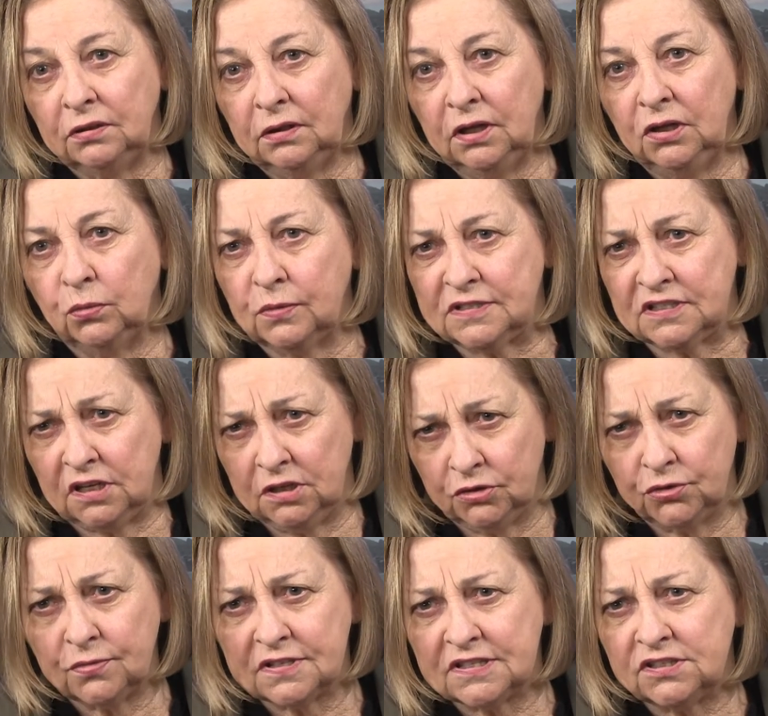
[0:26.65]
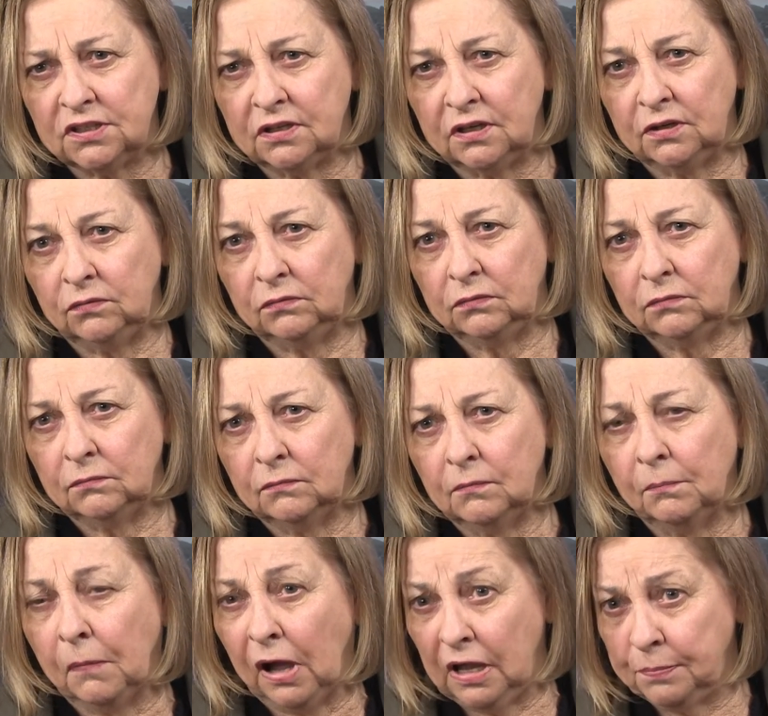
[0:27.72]
He was interested in
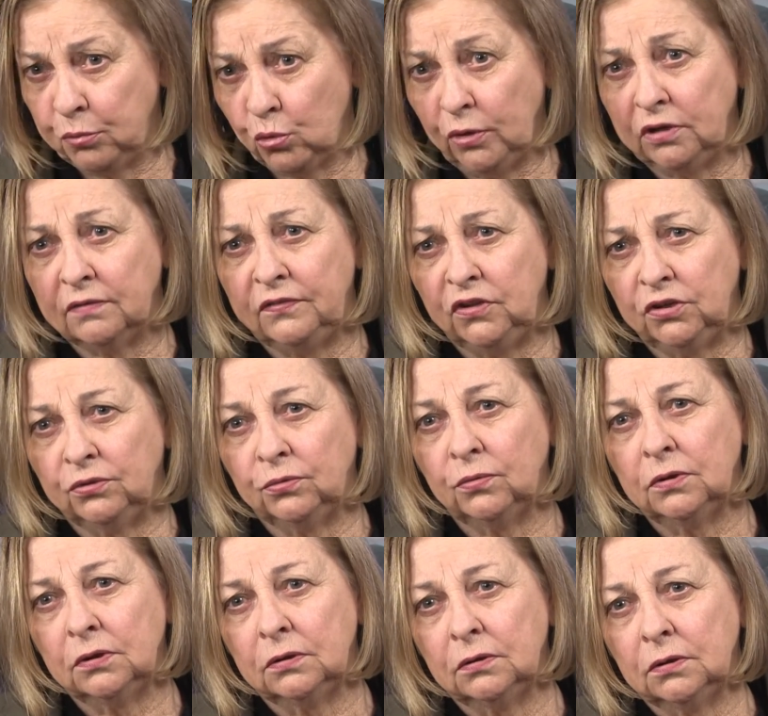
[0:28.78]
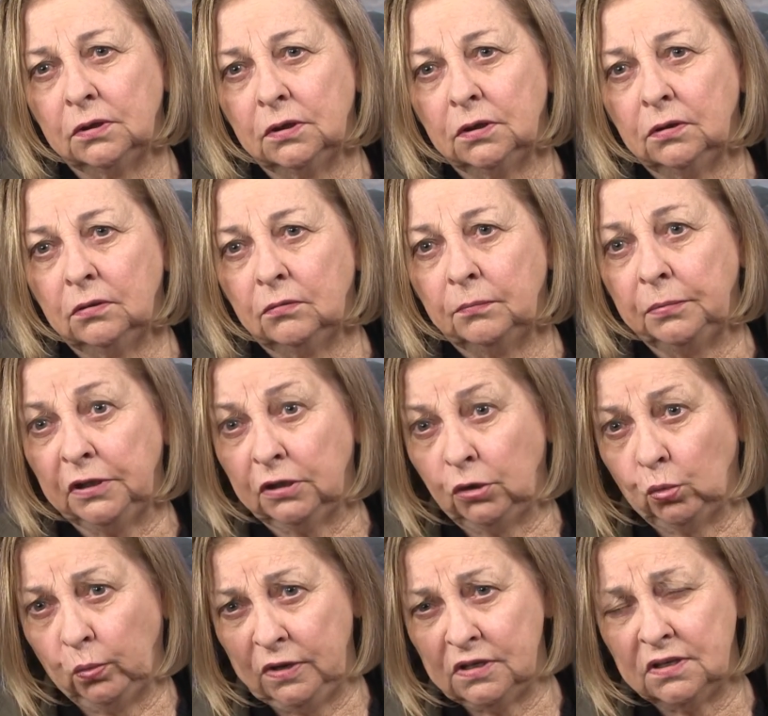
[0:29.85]
my point of view,
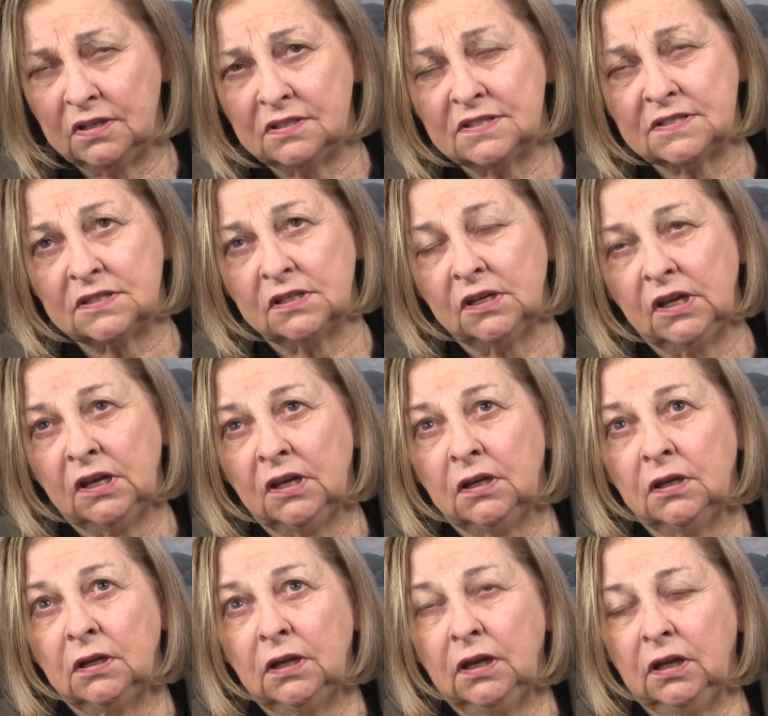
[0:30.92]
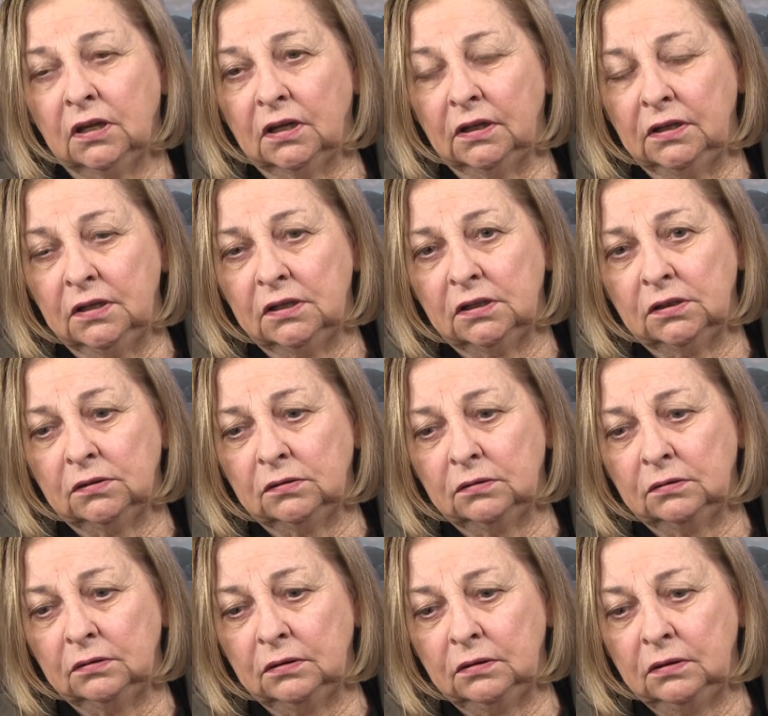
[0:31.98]
being a witness, and
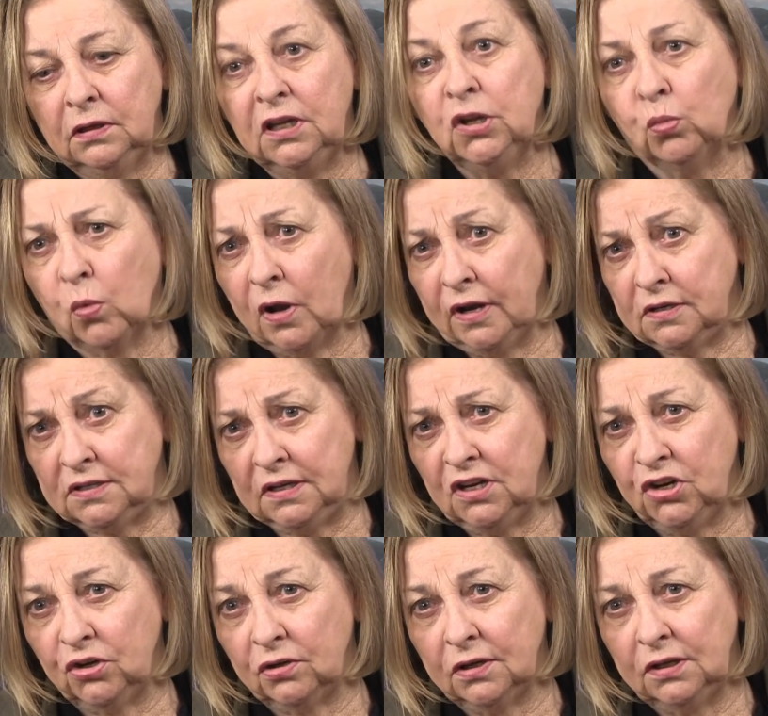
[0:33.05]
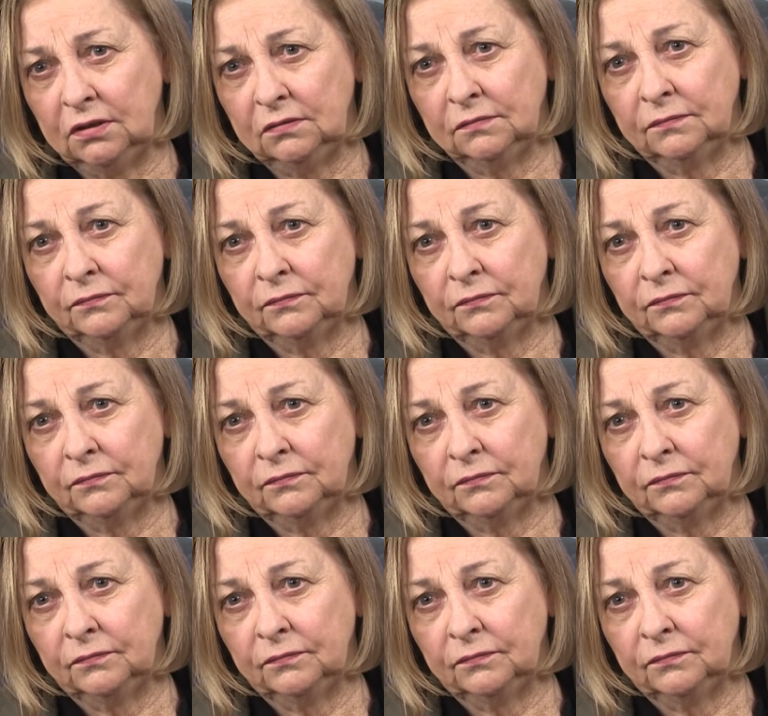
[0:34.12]
he wanted to hear it.